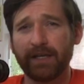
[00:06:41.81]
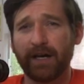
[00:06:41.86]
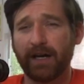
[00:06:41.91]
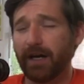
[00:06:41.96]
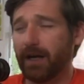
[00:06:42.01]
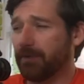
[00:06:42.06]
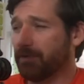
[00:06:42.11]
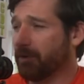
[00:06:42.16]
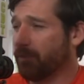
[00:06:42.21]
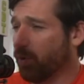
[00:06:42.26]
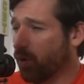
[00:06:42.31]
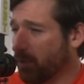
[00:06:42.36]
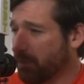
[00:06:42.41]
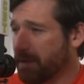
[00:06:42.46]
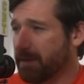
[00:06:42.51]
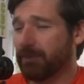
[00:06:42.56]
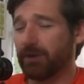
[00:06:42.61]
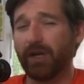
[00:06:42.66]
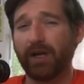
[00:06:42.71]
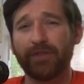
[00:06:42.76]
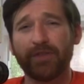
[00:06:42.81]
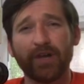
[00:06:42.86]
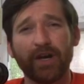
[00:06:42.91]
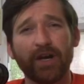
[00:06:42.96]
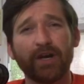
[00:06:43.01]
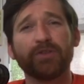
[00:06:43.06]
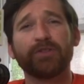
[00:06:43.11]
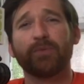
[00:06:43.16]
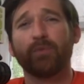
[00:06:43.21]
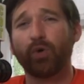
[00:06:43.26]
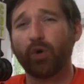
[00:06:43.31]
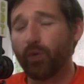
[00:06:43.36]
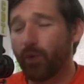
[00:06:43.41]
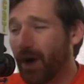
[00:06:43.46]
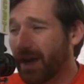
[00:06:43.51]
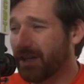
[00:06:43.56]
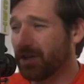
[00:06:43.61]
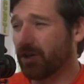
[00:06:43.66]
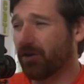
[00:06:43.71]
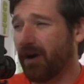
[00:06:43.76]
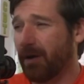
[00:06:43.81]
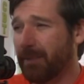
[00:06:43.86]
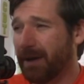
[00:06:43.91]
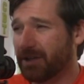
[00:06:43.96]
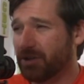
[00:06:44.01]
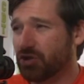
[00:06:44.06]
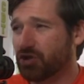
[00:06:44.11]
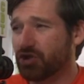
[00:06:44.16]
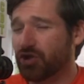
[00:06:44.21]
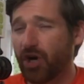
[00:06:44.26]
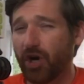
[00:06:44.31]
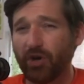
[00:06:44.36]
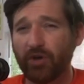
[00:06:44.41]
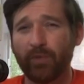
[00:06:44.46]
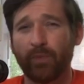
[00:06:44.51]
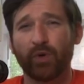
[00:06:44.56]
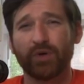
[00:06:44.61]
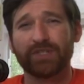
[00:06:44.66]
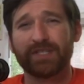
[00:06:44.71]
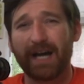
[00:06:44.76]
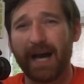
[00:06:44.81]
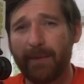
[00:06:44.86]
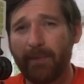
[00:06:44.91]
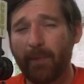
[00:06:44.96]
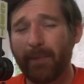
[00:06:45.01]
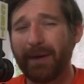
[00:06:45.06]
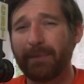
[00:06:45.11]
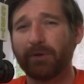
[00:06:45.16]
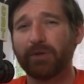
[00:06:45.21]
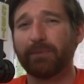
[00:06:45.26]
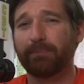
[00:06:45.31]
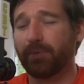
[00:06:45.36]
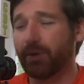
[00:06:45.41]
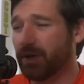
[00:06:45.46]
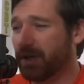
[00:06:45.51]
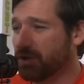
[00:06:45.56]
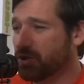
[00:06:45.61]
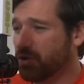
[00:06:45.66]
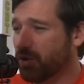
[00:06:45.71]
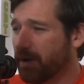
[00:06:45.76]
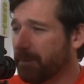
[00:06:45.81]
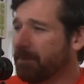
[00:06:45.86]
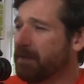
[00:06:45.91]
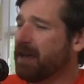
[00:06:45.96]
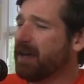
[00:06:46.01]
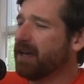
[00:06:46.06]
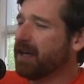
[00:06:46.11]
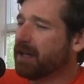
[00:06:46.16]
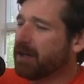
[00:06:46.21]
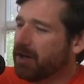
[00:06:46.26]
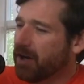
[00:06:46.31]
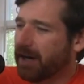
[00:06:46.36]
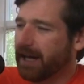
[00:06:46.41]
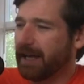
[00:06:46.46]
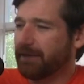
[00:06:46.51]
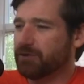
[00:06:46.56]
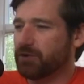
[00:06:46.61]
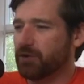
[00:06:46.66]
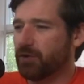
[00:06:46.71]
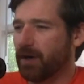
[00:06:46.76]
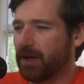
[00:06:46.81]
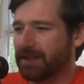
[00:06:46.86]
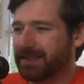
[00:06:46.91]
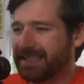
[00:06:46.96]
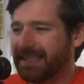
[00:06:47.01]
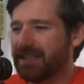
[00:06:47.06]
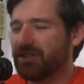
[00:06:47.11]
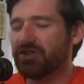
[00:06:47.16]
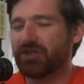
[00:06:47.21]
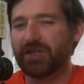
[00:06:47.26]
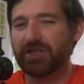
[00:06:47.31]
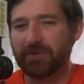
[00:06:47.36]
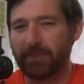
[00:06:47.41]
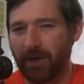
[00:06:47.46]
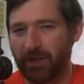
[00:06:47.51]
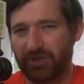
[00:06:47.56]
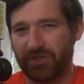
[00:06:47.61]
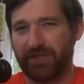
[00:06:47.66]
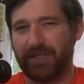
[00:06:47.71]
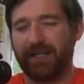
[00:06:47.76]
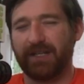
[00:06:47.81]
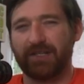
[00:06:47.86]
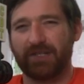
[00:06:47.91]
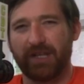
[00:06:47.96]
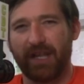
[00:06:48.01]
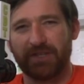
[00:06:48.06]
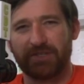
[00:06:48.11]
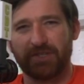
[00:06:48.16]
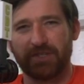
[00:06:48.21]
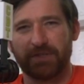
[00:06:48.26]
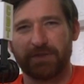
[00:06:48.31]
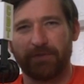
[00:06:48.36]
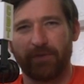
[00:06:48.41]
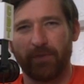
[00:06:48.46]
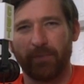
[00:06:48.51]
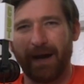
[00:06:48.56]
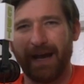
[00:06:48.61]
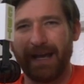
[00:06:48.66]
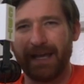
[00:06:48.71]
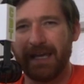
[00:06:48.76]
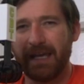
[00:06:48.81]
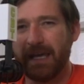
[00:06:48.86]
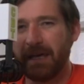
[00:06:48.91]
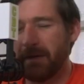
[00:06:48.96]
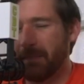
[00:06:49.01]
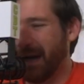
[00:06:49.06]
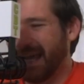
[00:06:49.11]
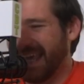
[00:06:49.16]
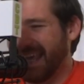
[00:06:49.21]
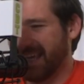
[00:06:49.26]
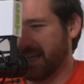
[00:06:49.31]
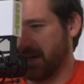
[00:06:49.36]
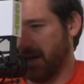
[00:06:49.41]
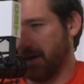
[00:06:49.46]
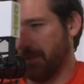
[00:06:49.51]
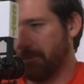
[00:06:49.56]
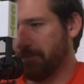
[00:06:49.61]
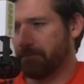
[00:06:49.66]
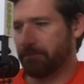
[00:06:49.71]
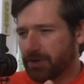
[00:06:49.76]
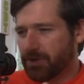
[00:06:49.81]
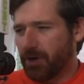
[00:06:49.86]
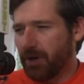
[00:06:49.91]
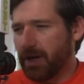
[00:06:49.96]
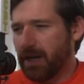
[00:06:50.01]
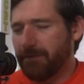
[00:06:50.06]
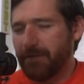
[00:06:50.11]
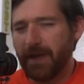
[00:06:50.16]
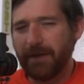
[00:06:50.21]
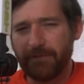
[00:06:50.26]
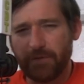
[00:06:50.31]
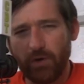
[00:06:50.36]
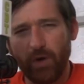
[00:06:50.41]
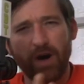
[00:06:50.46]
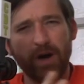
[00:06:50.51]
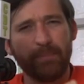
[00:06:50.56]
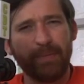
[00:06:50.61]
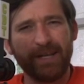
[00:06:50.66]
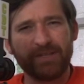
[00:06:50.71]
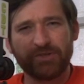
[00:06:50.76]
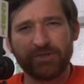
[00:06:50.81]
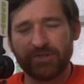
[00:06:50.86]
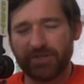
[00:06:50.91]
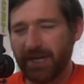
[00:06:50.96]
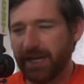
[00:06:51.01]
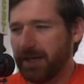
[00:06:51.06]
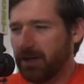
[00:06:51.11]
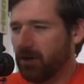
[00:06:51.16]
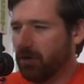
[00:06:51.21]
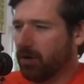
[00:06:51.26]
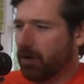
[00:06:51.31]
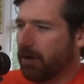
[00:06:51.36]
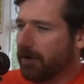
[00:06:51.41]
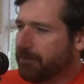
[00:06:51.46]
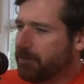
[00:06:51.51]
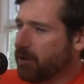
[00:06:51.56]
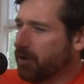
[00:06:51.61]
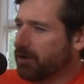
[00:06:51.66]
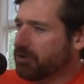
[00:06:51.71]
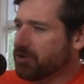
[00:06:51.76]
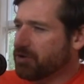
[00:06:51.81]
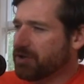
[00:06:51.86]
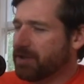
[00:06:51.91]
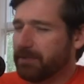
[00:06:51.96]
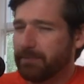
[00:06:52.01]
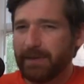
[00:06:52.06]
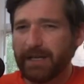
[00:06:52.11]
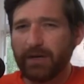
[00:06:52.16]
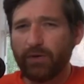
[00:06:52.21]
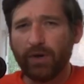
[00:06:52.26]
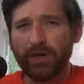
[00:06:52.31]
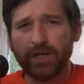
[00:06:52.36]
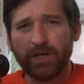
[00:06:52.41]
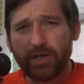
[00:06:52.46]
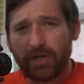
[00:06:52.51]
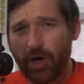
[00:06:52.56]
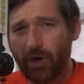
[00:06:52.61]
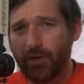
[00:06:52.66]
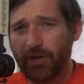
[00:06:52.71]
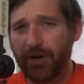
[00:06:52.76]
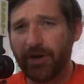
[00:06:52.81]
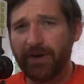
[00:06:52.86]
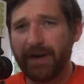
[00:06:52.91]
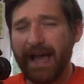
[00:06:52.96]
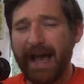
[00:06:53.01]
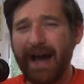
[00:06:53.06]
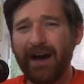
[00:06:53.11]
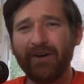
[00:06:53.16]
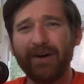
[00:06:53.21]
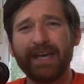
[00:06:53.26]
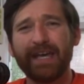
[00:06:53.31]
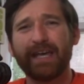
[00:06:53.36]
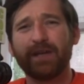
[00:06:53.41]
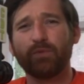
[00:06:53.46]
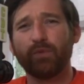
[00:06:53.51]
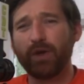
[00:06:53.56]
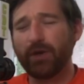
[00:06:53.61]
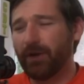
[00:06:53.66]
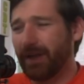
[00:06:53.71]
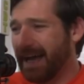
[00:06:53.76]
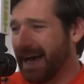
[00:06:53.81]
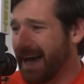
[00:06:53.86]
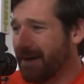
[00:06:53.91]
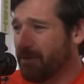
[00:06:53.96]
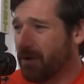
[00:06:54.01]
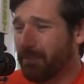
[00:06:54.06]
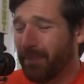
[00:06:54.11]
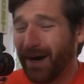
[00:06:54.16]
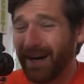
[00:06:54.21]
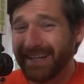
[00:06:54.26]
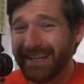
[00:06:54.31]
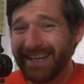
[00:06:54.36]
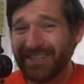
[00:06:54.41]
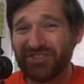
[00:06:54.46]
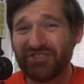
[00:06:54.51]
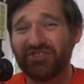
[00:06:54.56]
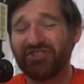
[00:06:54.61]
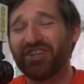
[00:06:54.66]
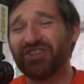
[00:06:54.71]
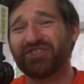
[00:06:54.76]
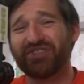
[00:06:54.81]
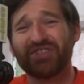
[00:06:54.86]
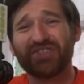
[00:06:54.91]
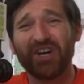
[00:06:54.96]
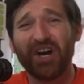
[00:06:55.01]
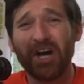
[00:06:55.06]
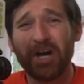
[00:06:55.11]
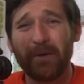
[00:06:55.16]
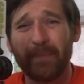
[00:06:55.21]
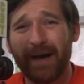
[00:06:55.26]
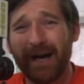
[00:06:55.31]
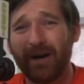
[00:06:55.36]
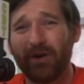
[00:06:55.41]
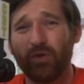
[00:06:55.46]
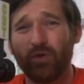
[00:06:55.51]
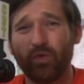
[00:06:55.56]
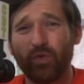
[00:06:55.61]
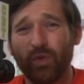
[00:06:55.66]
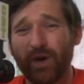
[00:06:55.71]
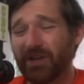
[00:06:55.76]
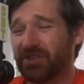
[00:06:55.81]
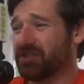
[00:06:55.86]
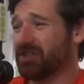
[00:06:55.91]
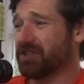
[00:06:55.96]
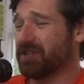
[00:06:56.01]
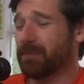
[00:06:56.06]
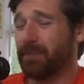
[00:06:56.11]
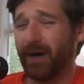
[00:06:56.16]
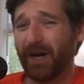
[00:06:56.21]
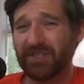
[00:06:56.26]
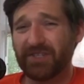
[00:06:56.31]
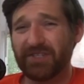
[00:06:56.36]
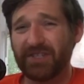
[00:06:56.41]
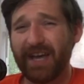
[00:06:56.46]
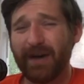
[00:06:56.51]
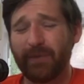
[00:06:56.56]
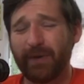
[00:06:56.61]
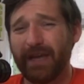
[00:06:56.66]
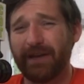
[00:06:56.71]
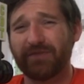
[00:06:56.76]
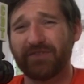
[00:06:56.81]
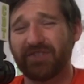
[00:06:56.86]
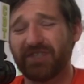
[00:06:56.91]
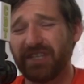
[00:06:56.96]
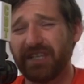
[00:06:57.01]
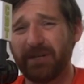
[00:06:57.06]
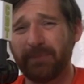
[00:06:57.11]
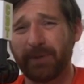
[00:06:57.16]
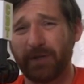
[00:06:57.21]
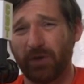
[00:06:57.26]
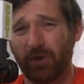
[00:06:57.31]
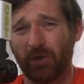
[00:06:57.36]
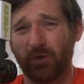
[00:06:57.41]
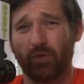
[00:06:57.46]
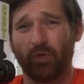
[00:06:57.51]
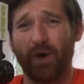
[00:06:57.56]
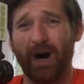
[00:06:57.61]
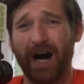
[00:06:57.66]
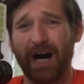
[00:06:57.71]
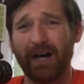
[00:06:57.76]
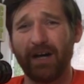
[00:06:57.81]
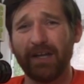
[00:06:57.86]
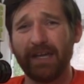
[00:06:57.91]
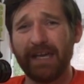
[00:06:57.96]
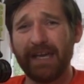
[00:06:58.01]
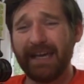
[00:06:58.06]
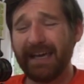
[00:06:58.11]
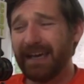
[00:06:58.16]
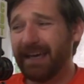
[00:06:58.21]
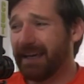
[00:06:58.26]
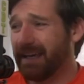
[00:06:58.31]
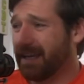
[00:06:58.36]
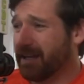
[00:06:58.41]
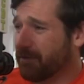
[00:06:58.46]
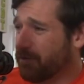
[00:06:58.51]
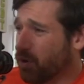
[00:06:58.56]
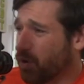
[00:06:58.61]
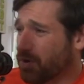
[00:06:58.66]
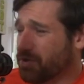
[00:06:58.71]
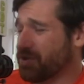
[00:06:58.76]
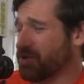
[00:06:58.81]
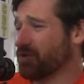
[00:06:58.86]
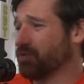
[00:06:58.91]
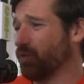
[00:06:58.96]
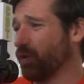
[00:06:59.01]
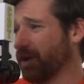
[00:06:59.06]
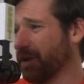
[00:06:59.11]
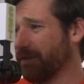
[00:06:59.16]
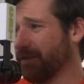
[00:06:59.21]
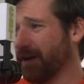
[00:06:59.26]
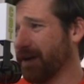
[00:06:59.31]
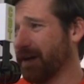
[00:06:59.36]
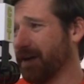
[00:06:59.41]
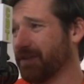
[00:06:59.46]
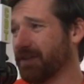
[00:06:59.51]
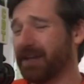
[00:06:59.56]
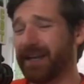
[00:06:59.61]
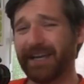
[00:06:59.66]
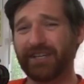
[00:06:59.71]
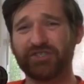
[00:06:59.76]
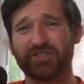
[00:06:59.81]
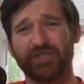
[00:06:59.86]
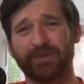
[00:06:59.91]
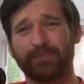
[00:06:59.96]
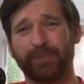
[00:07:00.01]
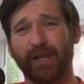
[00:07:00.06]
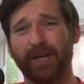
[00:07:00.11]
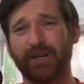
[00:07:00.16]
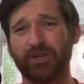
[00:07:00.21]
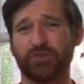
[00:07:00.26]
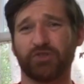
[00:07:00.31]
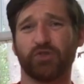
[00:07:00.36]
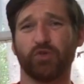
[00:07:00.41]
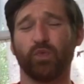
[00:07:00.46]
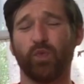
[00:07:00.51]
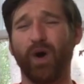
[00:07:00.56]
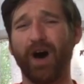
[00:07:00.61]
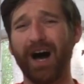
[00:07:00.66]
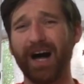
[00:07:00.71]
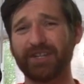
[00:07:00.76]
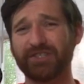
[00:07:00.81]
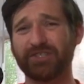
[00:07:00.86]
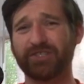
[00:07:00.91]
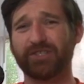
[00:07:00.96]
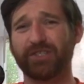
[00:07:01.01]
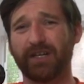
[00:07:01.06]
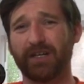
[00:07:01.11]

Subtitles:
The more people on there, the more regular I make the show, the more time I'm able to put into it and not have to teach as much tennis lessons for my income. So if you are a patron saint or if you're interested in being one, go there now, and we'll have a podcast just to talk about where Tsitsipas is at. We haven't seen him in a little while, and of course, this is one of the next-gen players to watch.